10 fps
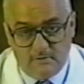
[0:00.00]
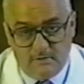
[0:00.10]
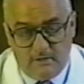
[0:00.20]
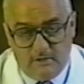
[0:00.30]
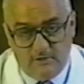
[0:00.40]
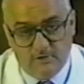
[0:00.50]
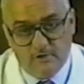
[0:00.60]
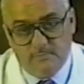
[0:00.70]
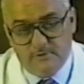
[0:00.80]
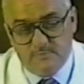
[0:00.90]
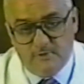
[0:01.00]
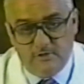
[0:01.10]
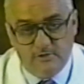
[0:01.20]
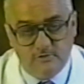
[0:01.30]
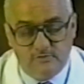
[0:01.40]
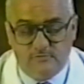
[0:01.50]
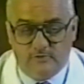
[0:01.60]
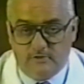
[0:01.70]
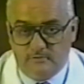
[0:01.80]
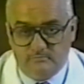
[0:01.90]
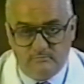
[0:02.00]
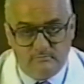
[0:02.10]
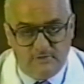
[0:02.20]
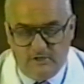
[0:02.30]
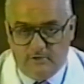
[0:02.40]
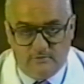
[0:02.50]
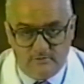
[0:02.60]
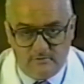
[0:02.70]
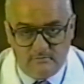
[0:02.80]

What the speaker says: In Europe, it's been used for years.